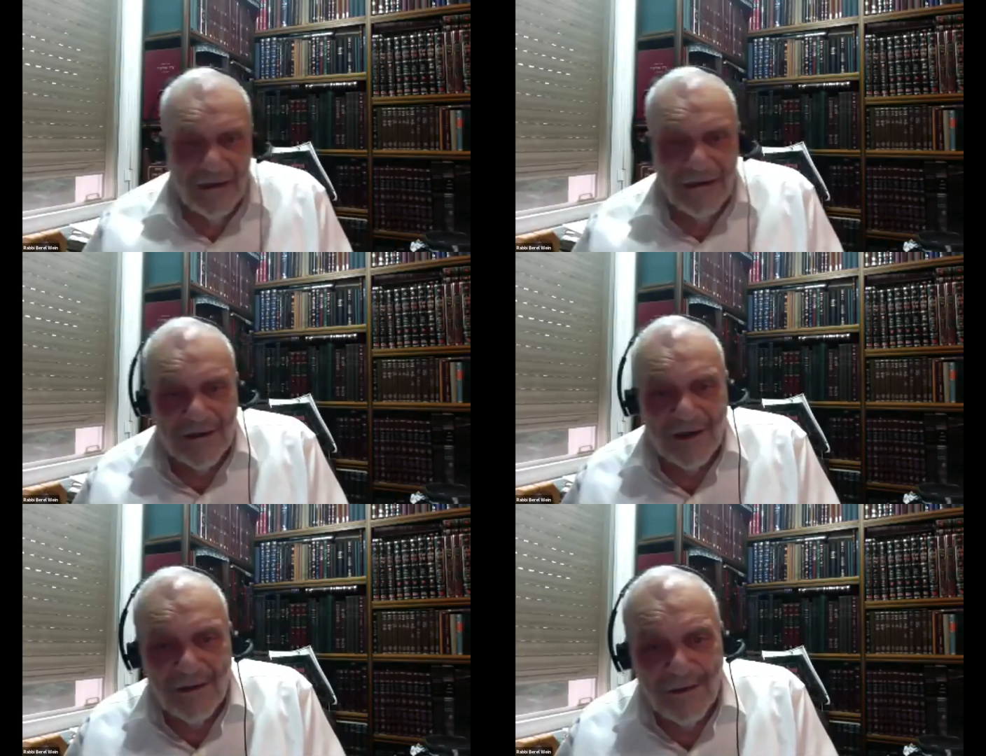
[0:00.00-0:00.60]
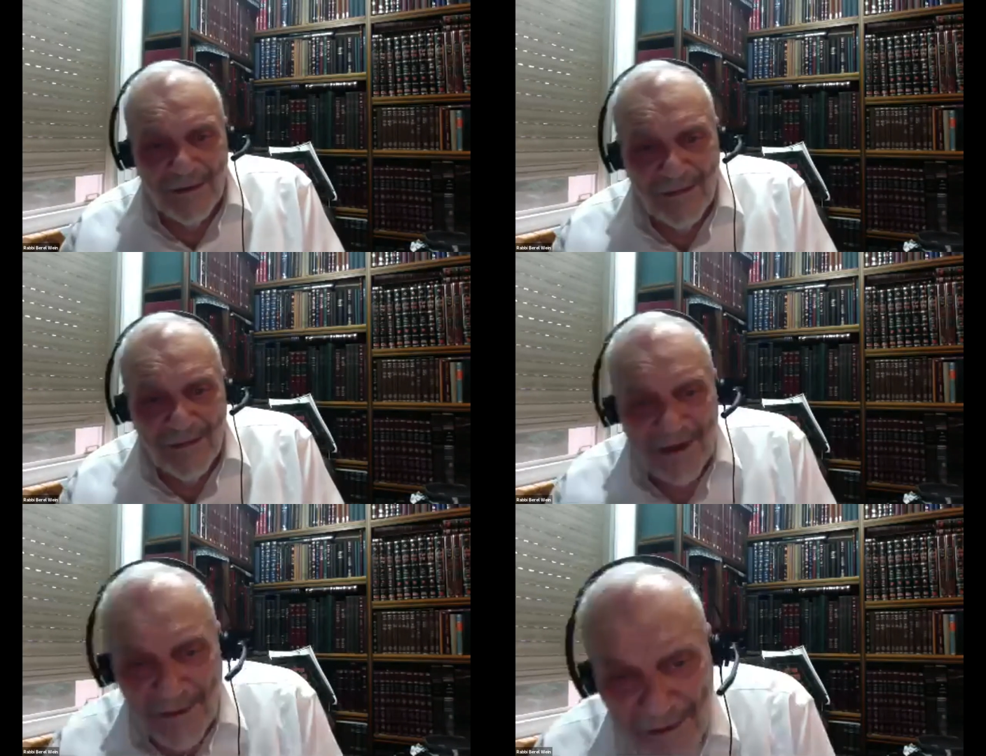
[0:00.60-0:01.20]
Shomim
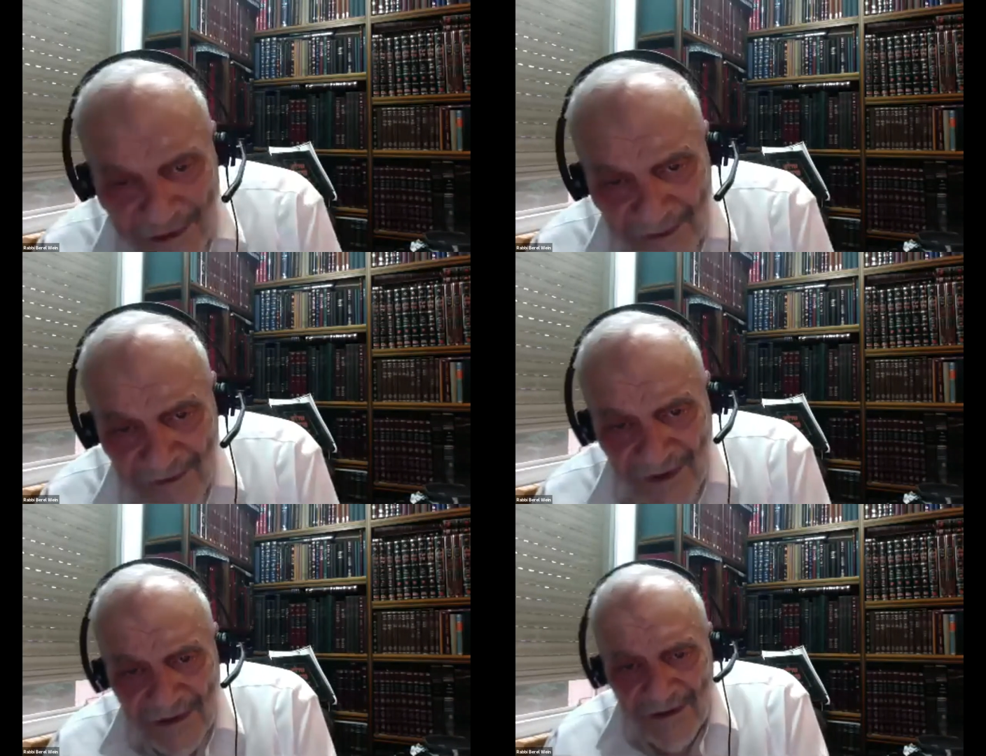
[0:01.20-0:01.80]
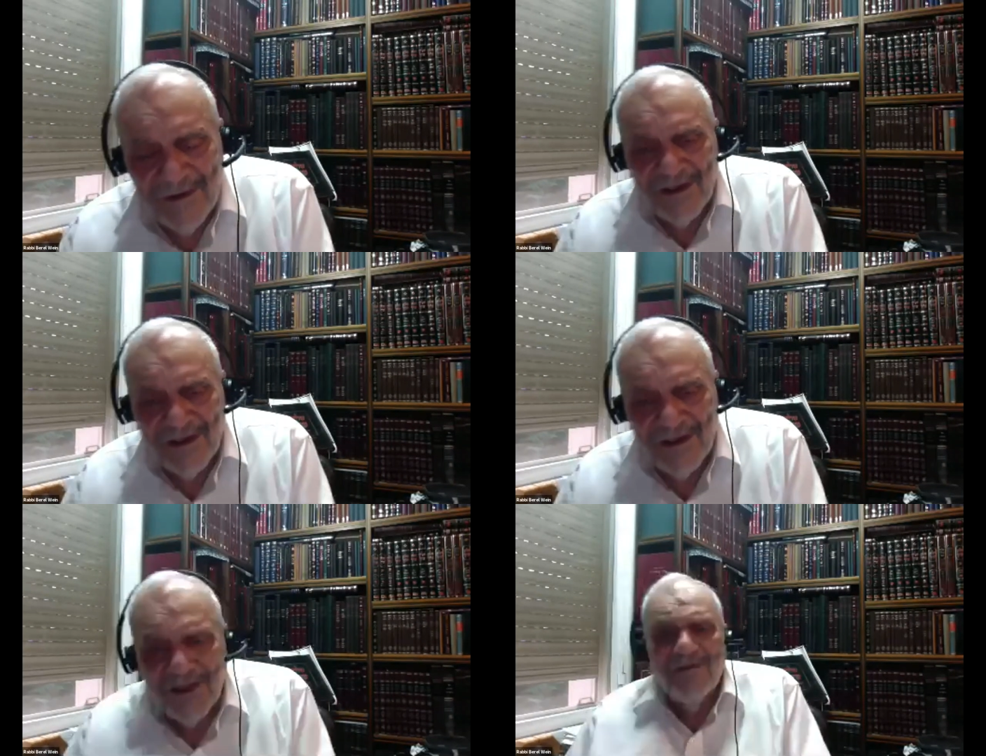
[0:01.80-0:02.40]
Cherposim Veinom
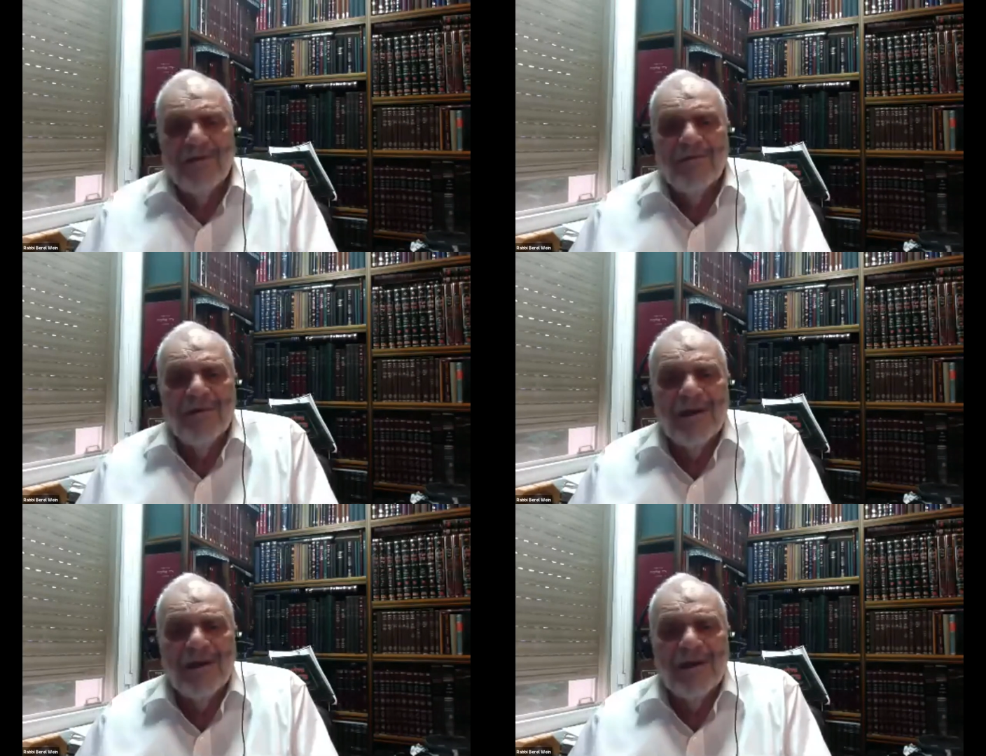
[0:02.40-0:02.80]
Meshivim.